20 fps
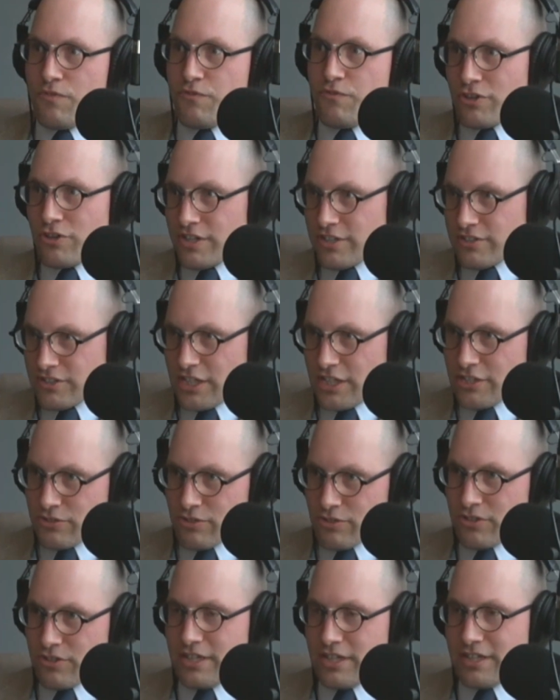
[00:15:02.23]
you're going to say
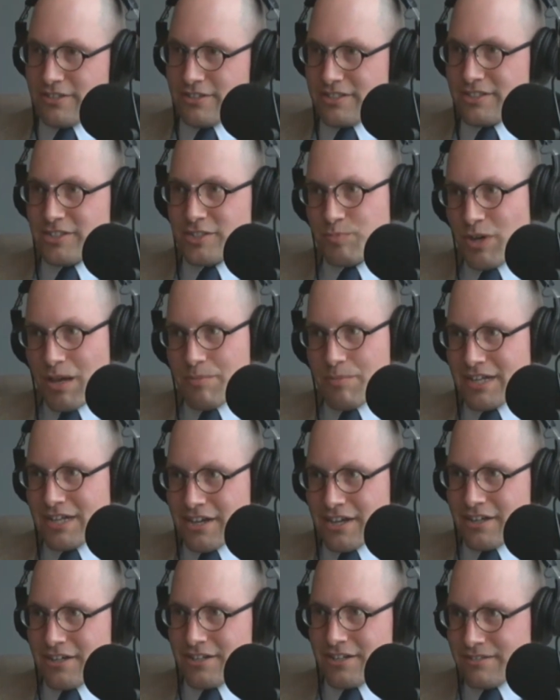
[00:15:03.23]
certain things, that it's probably
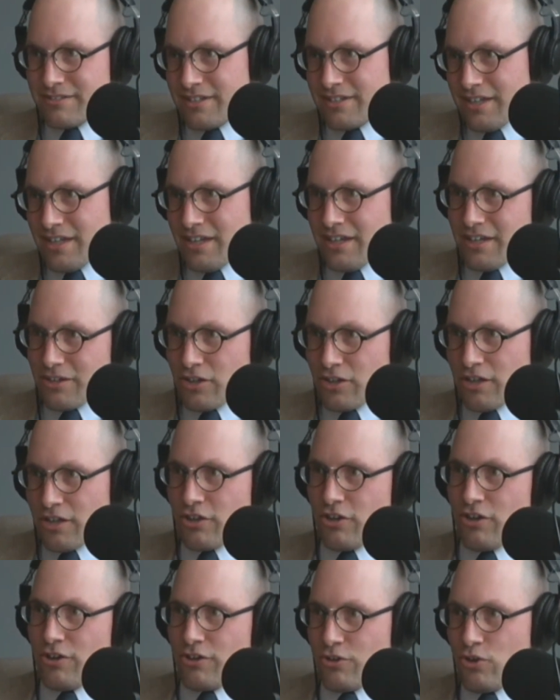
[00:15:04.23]
not going to
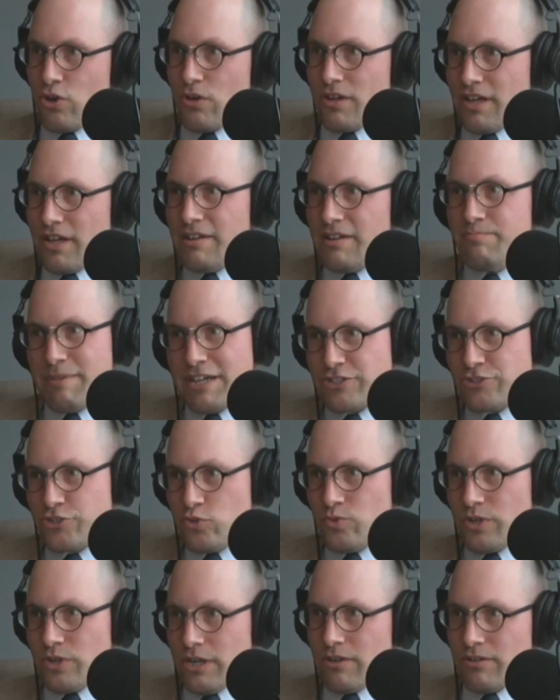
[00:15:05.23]
mesh too
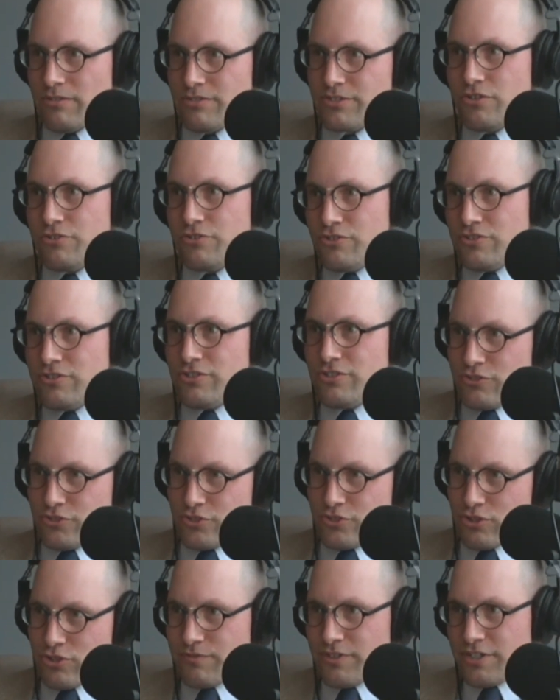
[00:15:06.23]
well. So you
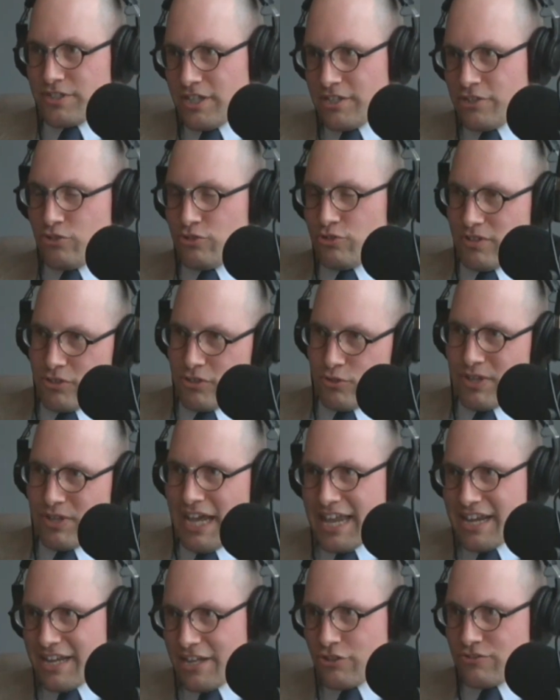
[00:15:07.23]
sort of you
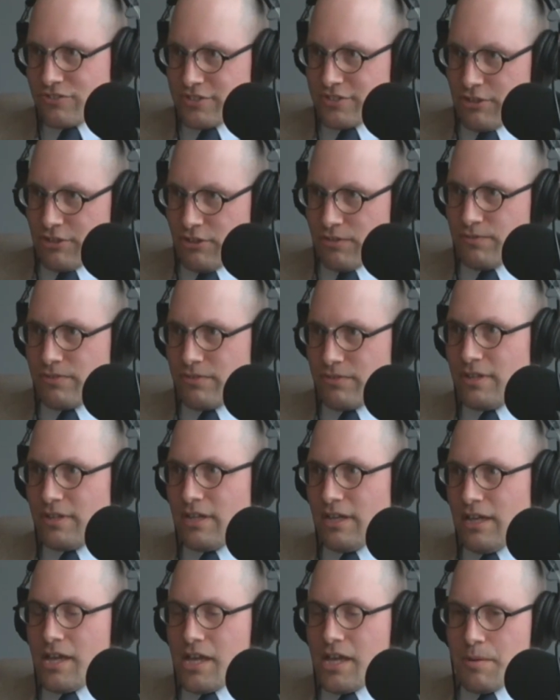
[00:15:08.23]
edit yourself.
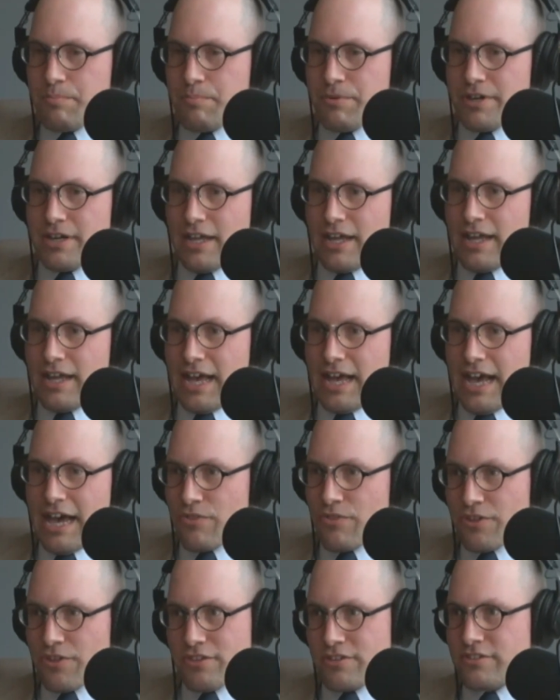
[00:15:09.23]
But I
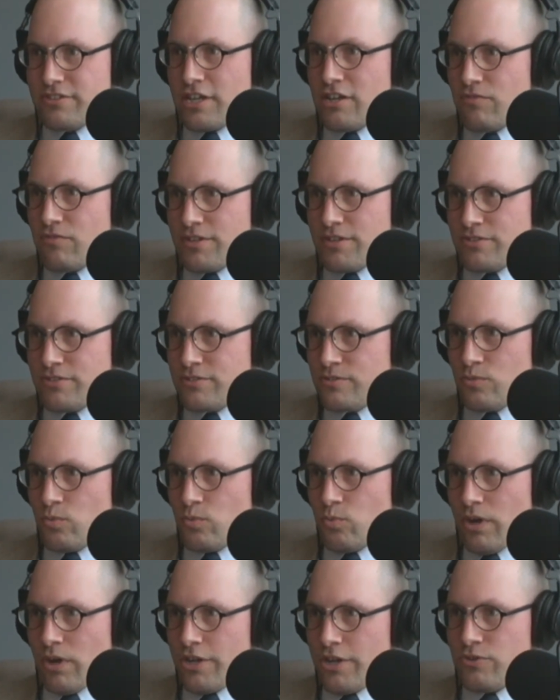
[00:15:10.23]
don't think there's any
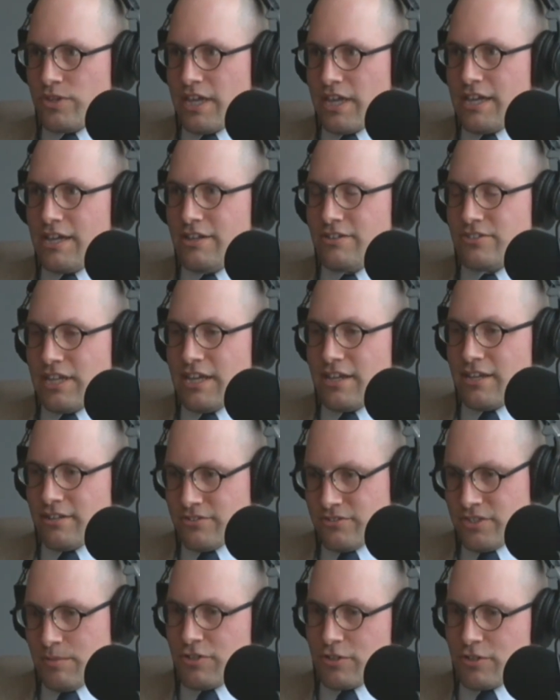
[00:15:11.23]
reason why you can't take a
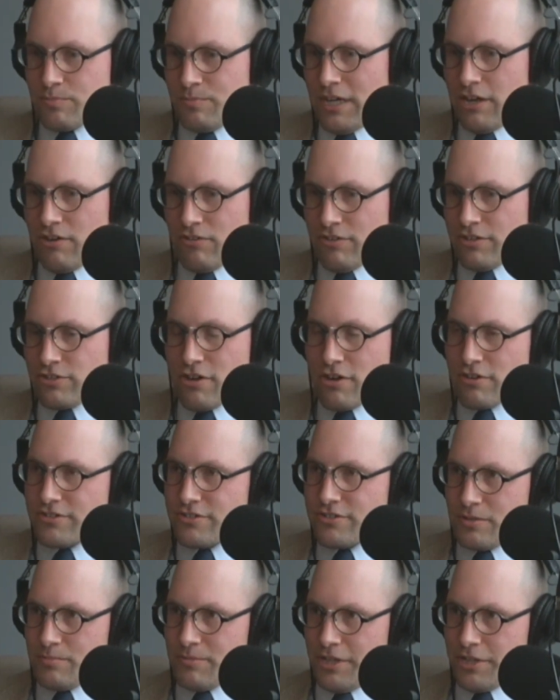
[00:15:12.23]
subject matter and talk to
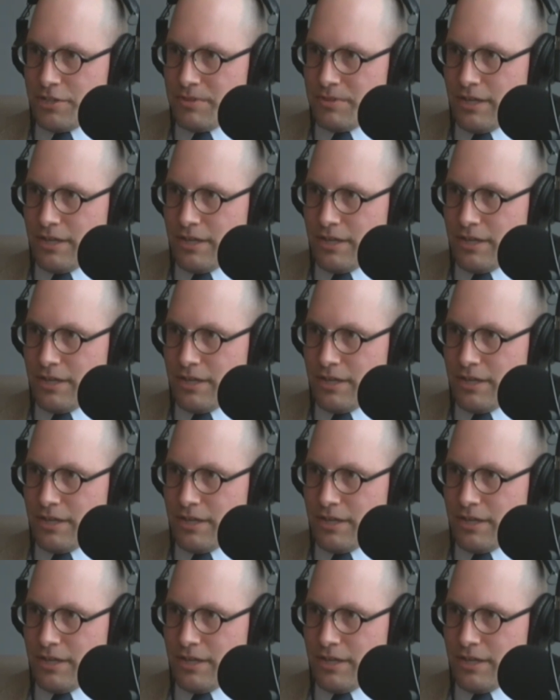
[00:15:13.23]
somebody about it.